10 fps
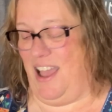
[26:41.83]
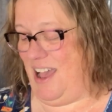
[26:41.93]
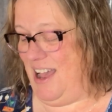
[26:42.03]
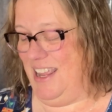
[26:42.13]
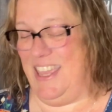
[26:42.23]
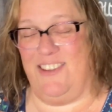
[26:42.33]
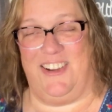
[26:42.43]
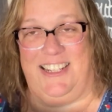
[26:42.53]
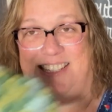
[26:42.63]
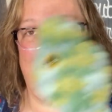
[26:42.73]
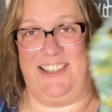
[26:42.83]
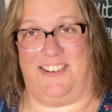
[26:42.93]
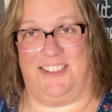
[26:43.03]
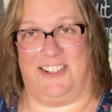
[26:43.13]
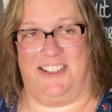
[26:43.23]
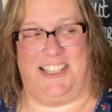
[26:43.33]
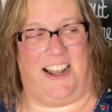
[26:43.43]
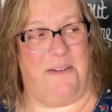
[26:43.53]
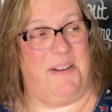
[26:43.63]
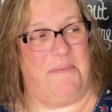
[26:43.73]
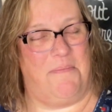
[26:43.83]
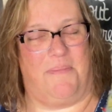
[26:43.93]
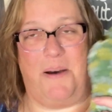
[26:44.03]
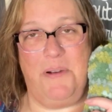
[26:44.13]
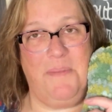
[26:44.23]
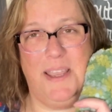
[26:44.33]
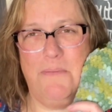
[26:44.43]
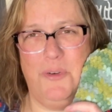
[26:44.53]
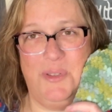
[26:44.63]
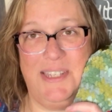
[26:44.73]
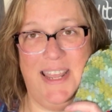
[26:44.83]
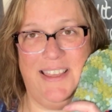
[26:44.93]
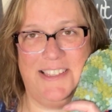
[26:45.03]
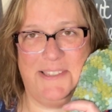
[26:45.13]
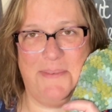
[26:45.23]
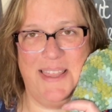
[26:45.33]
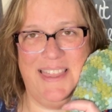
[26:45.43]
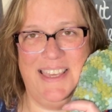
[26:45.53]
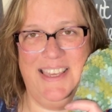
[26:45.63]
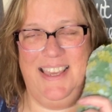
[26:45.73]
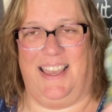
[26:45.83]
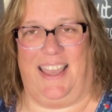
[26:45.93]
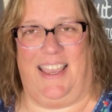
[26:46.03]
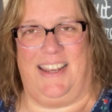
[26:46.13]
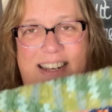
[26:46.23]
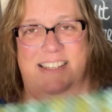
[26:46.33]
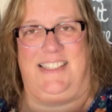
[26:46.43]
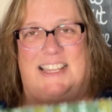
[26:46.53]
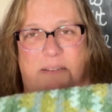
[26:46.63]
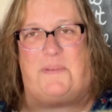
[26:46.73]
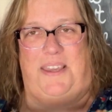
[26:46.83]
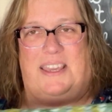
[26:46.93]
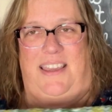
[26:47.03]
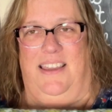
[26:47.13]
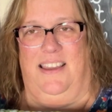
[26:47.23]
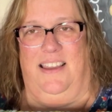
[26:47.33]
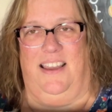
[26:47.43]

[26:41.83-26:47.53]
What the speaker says: I can't wait to see how it turns out. I'm gonna make a mood snake this month, and it is gonna be